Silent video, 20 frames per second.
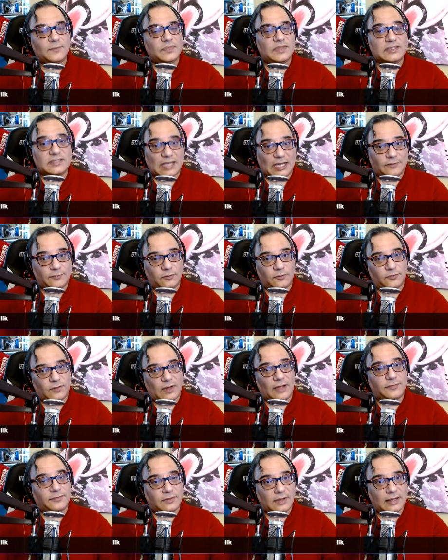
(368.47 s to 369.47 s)
designed for
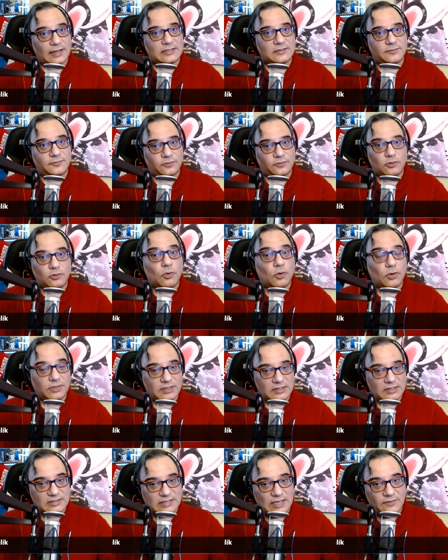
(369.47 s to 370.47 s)
5 flights, flew more
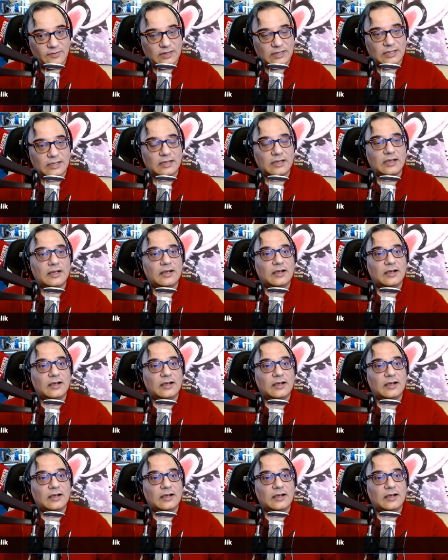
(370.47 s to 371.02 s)
than 70.